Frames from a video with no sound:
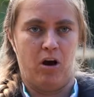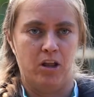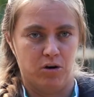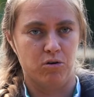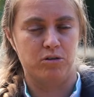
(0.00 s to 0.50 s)
on
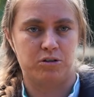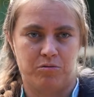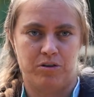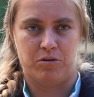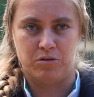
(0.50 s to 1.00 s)
the horse
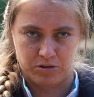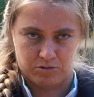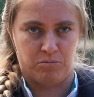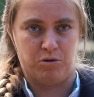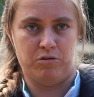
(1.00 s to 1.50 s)
where the horse
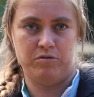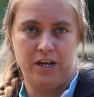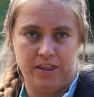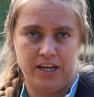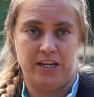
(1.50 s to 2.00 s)
moves
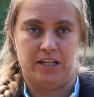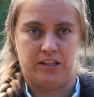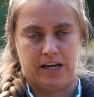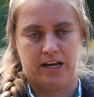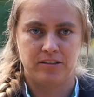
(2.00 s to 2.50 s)
and they get
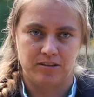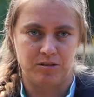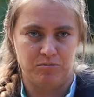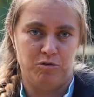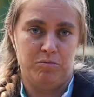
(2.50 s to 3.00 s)
that
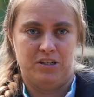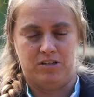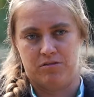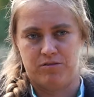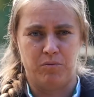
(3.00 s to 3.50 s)
movement as
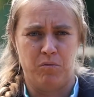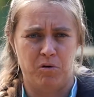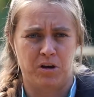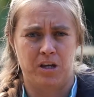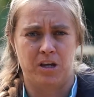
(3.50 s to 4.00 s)
if they're
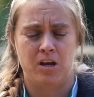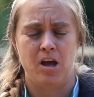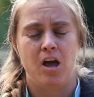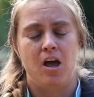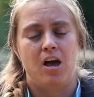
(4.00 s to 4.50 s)
walking.
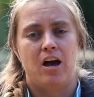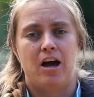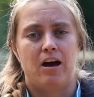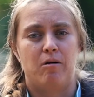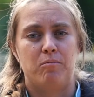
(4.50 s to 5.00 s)

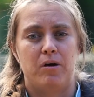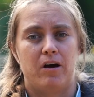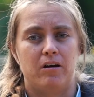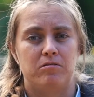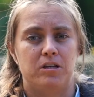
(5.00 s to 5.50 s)
Um,
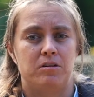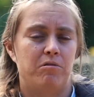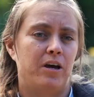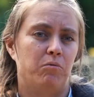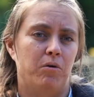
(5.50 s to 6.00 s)
I've seen, I've
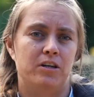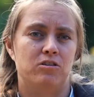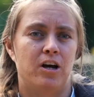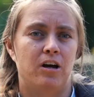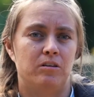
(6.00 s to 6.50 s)
had one
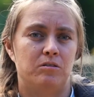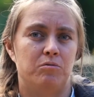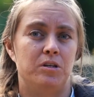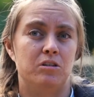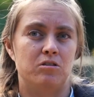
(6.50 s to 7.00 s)
child that
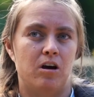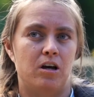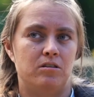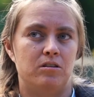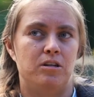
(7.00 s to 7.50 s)
when he
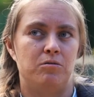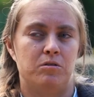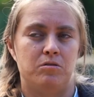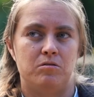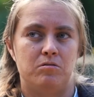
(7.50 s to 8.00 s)
started, he
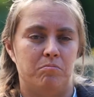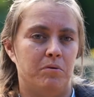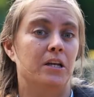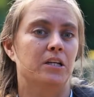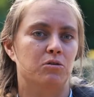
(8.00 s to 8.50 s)
was
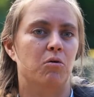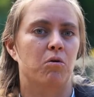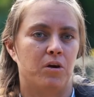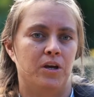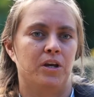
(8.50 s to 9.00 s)
barely
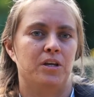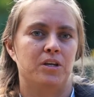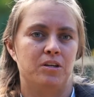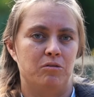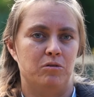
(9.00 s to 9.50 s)

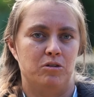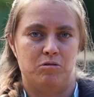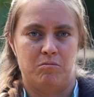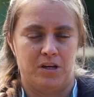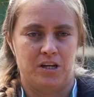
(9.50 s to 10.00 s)
talking. He was
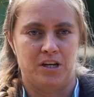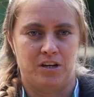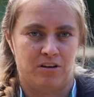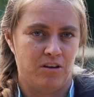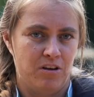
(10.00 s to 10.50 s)
just
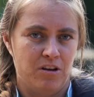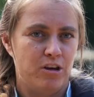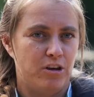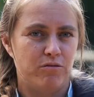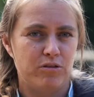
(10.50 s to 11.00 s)
making
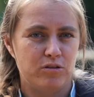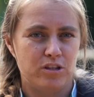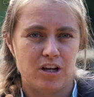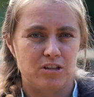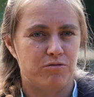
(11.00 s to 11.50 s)
a few
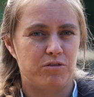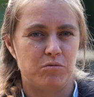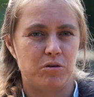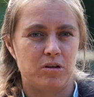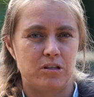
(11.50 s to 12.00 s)
sounds, a few
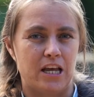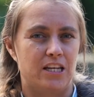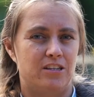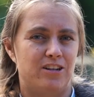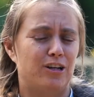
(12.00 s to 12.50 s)
words, and
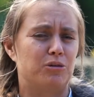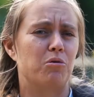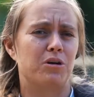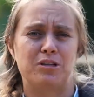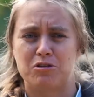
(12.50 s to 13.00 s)
he's now
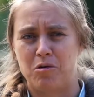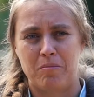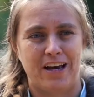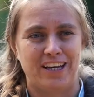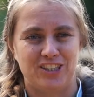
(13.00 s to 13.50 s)
talking so
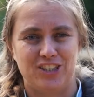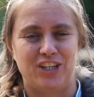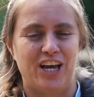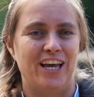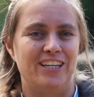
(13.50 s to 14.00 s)
much.
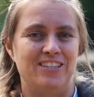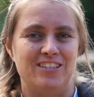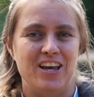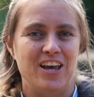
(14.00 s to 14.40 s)
And